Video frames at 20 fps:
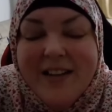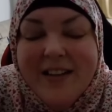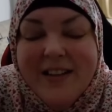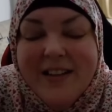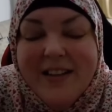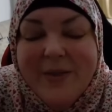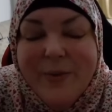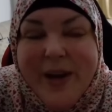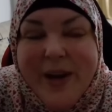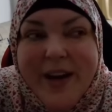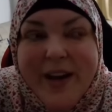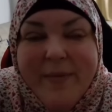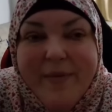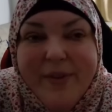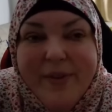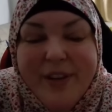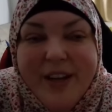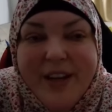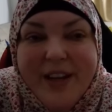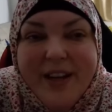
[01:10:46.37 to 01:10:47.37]
wake up for
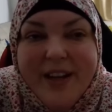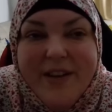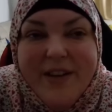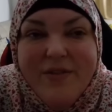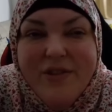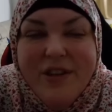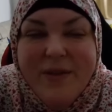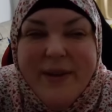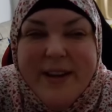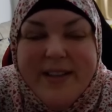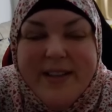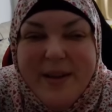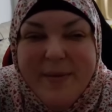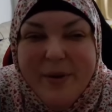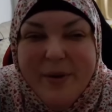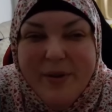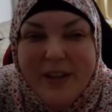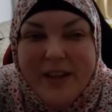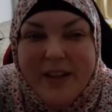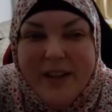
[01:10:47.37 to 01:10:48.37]
like, he usually wakes up
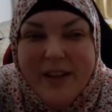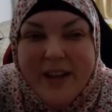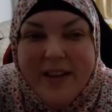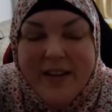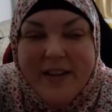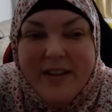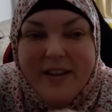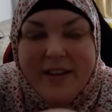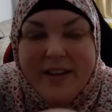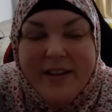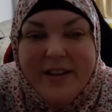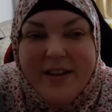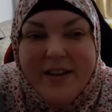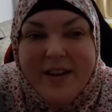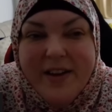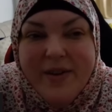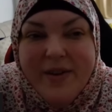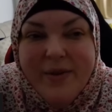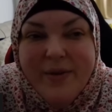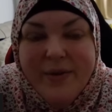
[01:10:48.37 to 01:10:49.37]
early, like, you
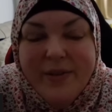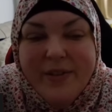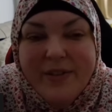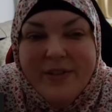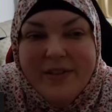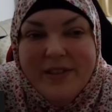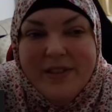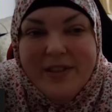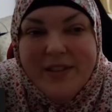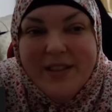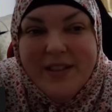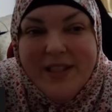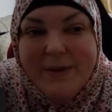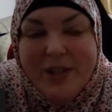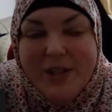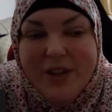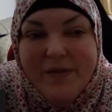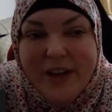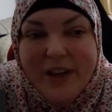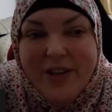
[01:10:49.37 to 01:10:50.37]
know, especially
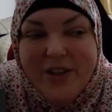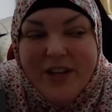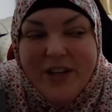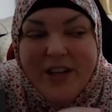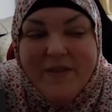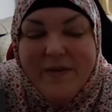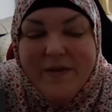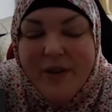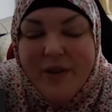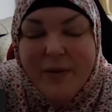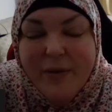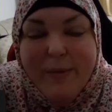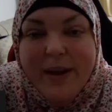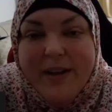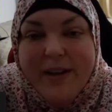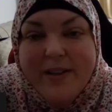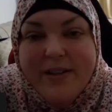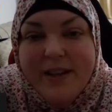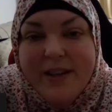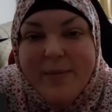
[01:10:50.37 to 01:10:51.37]
Fajr, he can fall right back
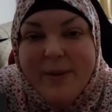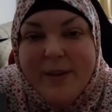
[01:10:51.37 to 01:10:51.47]
asleep.